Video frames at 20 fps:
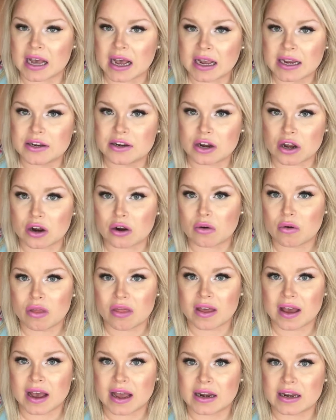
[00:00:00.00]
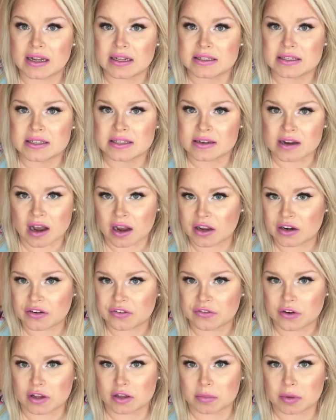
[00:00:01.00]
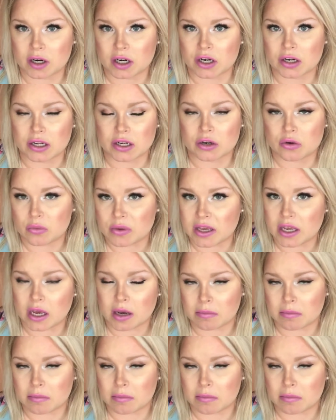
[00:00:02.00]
I know that it's not going to fall apart in a week,